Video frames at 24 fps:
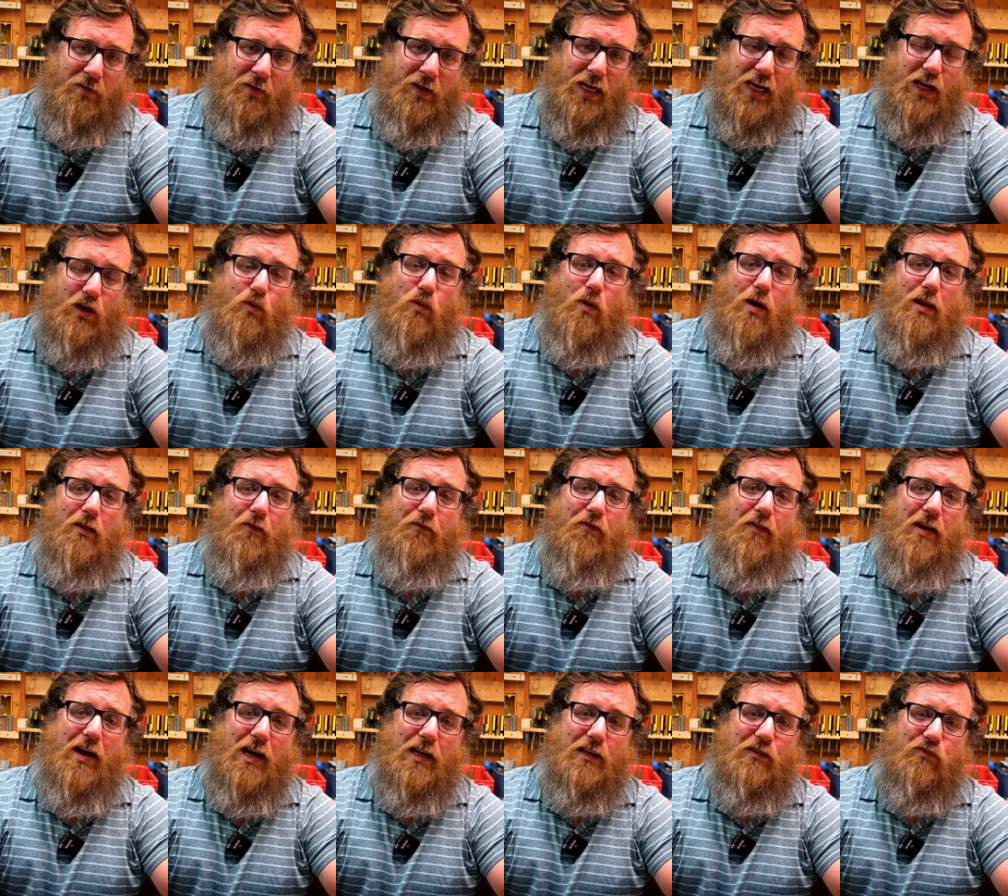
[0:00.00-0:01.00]
It
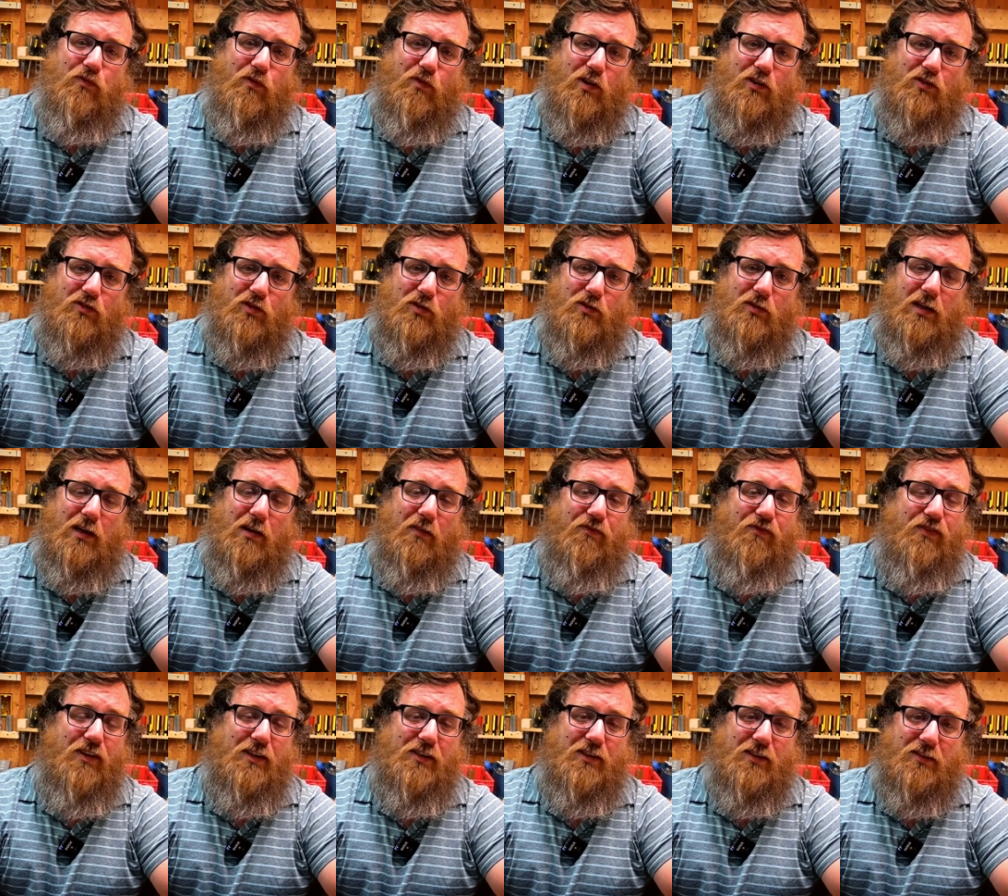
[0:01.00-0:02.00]
qualifies for a certain
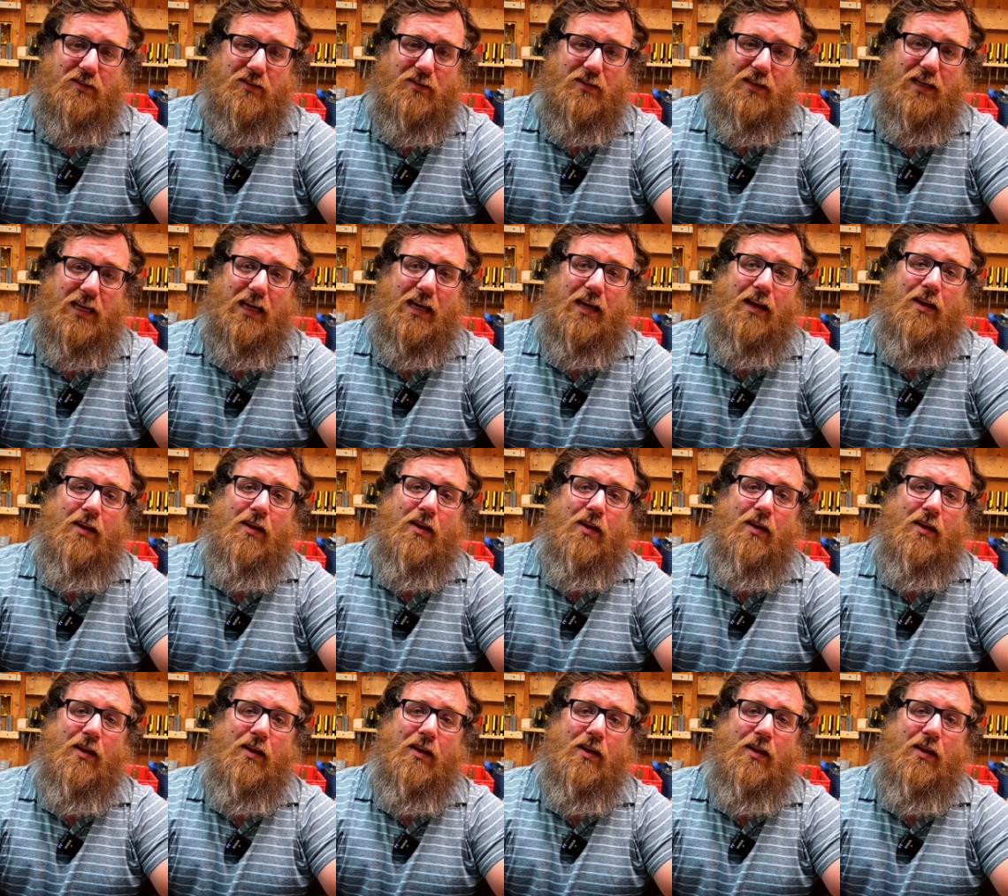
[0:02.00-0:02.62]
efficiency